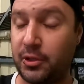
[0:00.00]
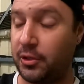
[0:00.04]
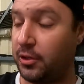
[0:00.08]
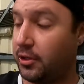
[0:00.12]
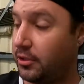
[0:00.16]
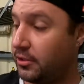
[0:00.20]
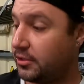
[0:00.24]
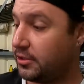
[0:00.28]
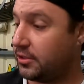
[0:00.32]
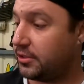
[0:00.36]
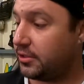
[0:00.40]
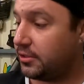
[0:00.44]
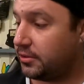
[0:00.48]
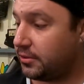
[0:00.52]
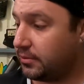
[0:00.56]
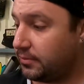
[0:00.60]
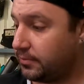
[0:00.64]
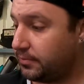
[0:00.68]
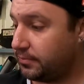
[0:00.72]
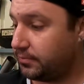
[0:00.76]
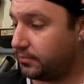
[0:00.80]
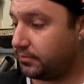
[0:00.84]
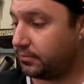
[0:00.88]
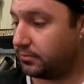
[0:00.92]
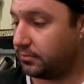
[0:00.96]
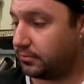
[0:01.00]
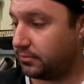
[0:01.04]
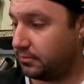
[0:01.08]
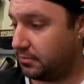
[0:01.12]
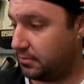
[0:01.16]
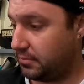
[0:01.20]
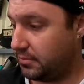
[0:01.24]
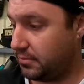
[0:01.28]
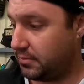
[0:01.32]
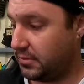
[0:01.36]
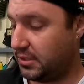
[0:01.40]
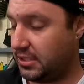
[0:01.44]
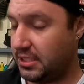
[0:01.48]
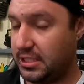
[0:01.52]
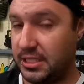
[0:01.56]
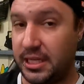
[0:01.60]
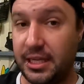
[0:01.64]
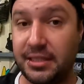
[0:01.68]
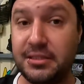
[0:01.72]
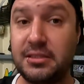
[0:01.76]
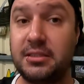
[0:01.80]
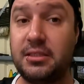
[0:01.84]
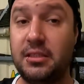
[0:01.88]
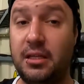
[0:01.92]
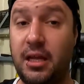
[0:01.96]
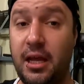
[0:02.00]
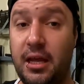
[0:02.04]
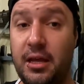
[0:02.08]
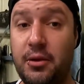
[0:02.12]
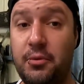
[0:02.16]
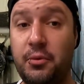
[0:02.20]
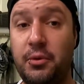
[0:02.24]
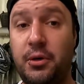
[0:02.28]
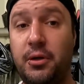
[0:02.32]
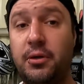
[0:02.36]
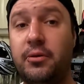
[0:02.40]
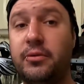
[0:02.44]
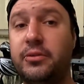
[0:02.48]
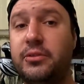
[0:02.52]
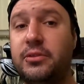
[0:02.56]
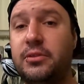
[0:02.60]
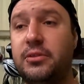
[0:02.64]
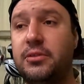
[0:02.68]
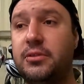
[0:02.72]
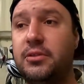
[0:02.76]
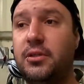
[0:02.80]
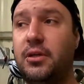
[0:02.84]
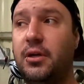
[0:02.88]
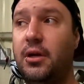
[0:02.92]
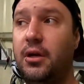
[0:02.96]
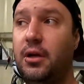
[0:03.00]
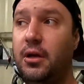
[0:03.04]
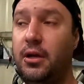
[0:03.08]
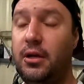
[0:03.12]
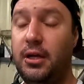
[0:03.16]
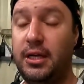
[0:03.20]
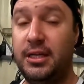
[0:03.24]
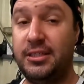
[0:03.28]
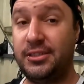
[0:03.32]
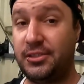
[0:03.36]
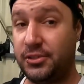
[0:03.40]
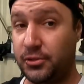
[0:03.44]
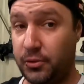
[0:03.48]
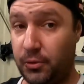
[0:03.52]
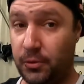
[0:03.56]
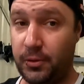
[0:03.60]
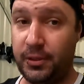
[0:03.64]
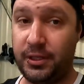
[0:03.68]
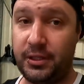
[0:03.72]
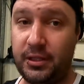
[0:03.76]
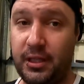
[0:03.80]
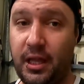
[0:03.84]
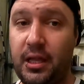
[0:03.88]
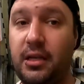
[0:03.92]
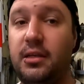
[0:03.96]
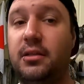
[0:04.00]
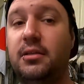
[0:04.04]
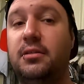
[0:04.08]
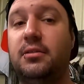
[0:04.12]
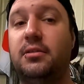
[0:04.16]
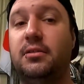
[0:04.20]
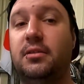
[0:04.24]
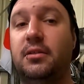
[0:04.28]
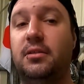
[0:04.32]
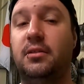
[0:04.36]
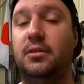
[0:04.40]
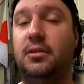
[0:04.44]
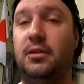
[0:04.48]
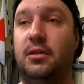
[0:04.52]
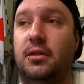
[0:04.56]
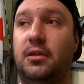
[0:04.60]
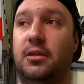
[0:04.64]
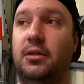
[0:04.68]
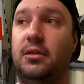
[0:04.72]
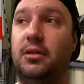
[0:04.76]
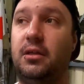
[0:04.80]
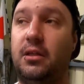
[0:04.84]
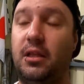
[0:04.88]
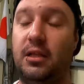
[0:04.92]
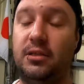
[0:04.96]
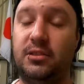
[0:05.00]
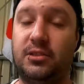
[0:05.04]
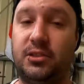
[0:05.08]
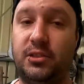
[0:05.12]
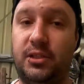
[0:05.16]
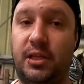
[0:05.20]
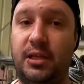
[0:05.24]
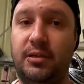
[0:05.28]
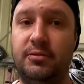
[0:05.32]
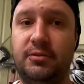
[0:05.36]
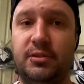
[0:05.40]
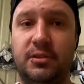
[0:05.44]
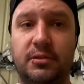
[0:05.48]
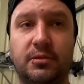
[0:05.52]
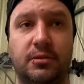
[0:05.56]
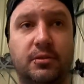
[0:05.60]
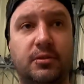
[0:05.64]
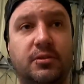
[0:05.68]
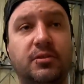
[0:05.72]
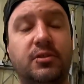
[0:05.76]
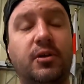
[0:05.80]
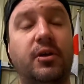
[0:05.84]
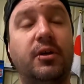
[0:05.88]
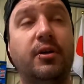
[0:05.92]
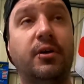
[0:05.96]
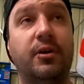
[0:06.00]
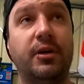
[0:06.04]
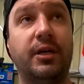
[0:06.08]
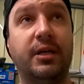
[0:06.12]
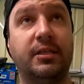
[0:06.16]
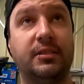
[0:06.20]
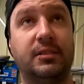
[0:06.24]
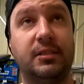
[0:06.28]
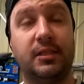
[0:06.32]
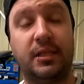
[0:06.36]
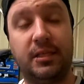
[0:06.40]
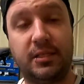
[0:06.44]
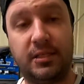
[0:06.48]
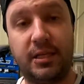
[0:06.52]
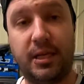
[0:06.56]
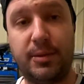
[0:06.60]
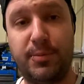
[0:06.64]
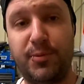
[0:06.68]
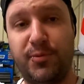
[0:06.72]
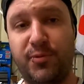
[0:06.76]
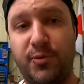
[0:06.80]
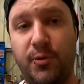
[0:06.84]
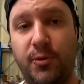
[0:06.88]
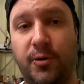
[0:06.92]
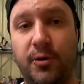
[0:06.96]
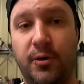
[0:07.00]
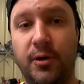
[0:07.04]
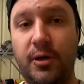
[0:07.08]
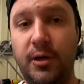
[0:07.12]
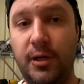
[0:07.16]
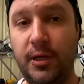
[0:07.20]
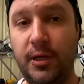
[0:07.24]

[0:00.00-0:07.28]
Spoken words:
across yesterday when I was installing that clutch slave cylinder. Sorry, not yesterday, the day before.